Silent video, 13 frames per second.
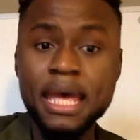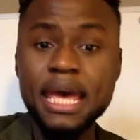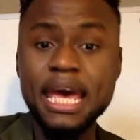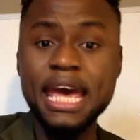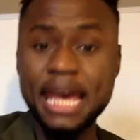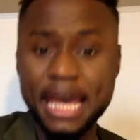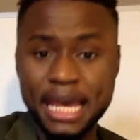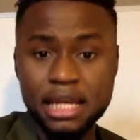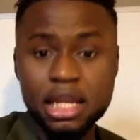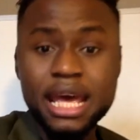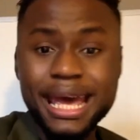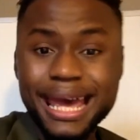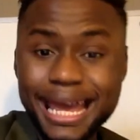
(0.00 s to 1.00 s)
And
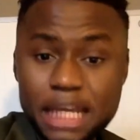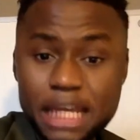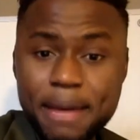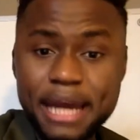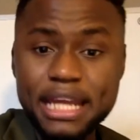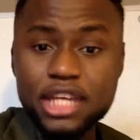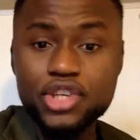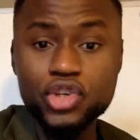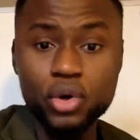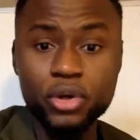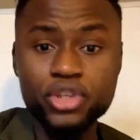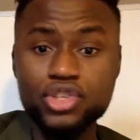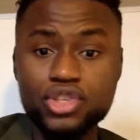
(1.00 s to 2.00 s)
anybody you
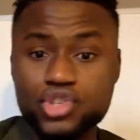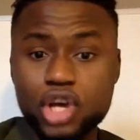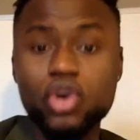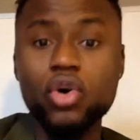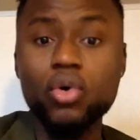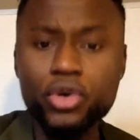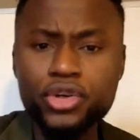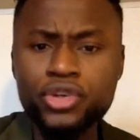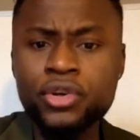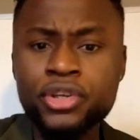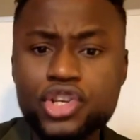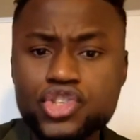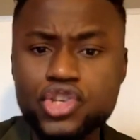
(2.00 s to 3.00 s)
know in your circle, who do you know
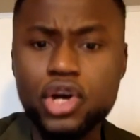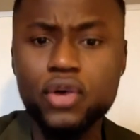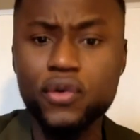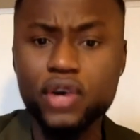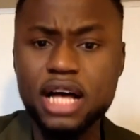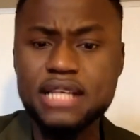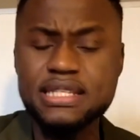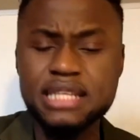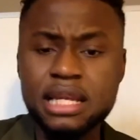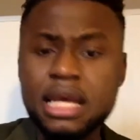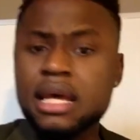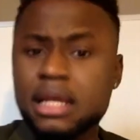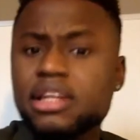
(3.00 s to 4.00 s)
in your circle? Cousin,
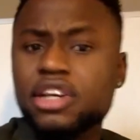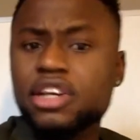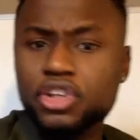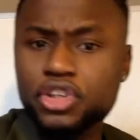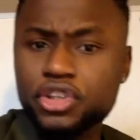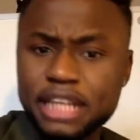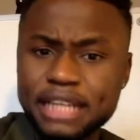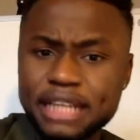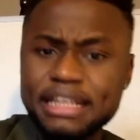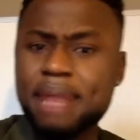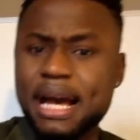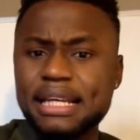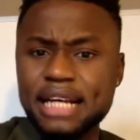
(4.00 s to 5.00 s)
you think they
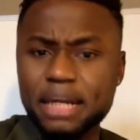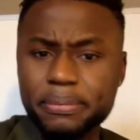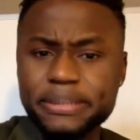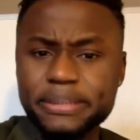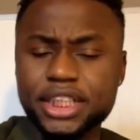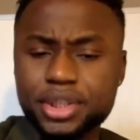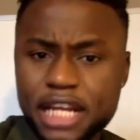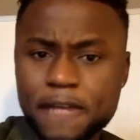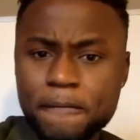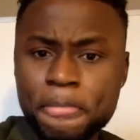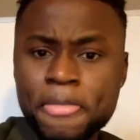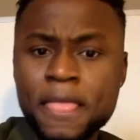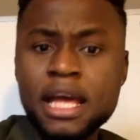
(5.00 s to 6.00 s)
might need help with their credit?
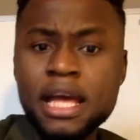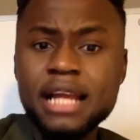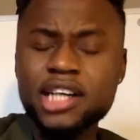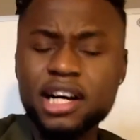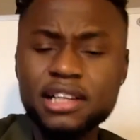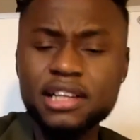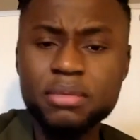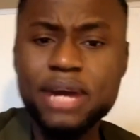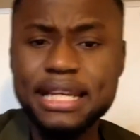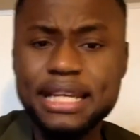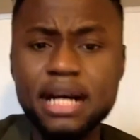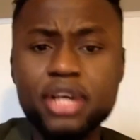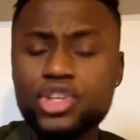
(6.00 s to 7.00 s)
Call them right
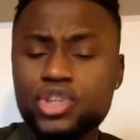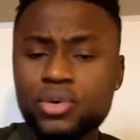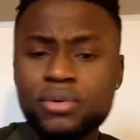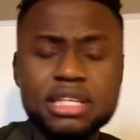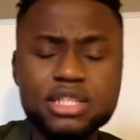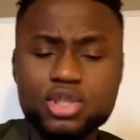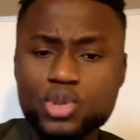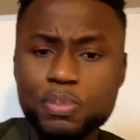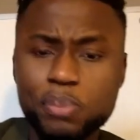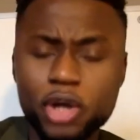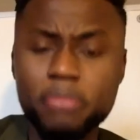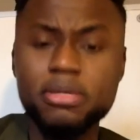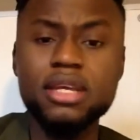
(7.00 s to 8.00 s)
now. You're doing this to
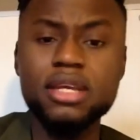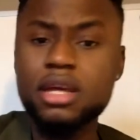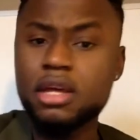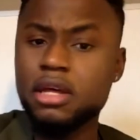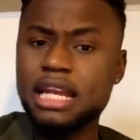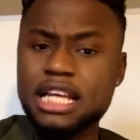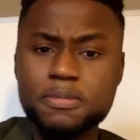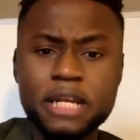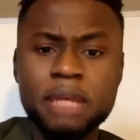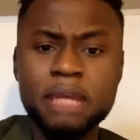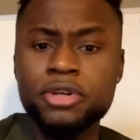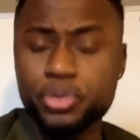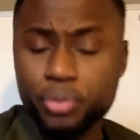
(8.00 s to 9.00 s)
support me. Let's put
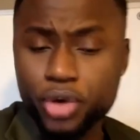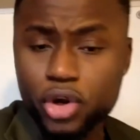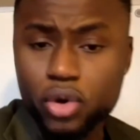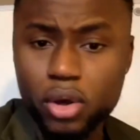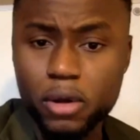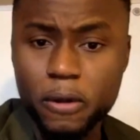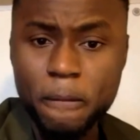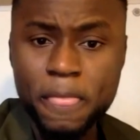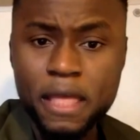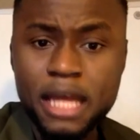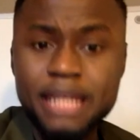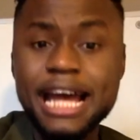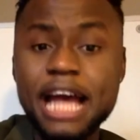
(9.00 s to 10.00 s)
them on a 3-call.
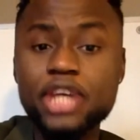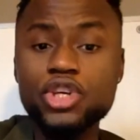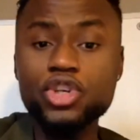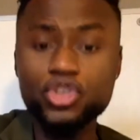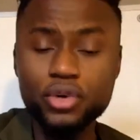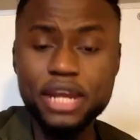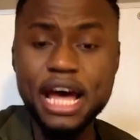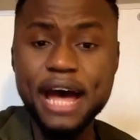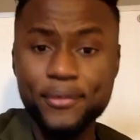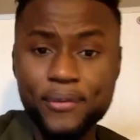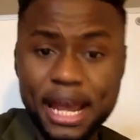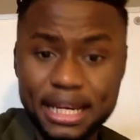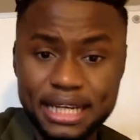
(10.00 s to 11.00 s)
Now, you do that
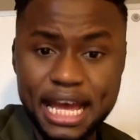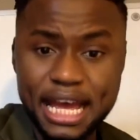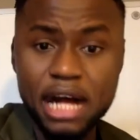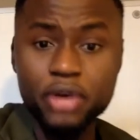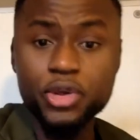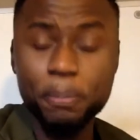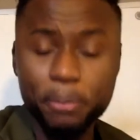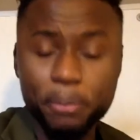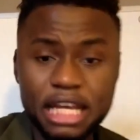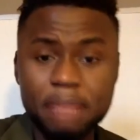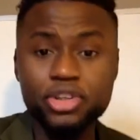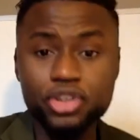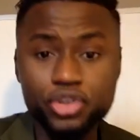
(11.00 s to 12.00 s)
right now. You put
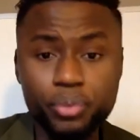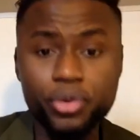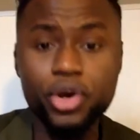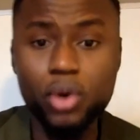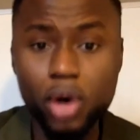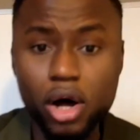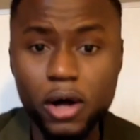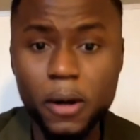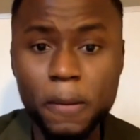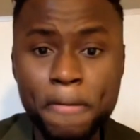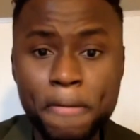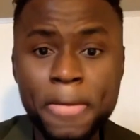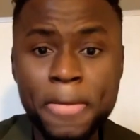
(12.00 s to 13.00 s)
them on the 3-call.
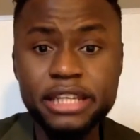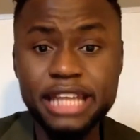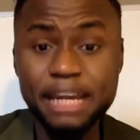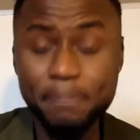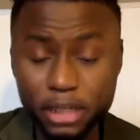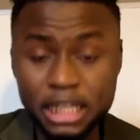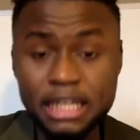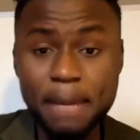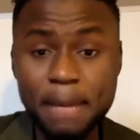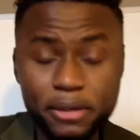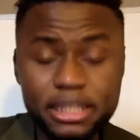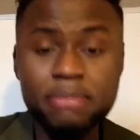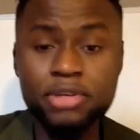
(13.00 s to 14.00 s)
They
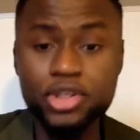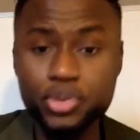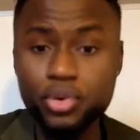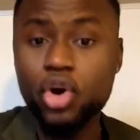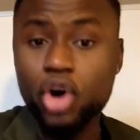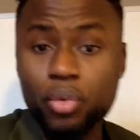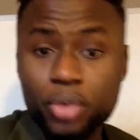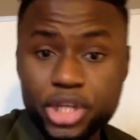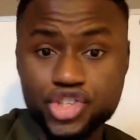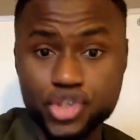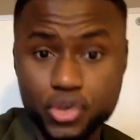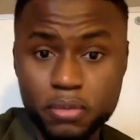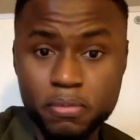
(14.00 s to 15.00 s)
put them on a 3-call
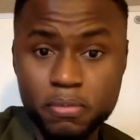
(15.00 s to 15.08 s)
with you.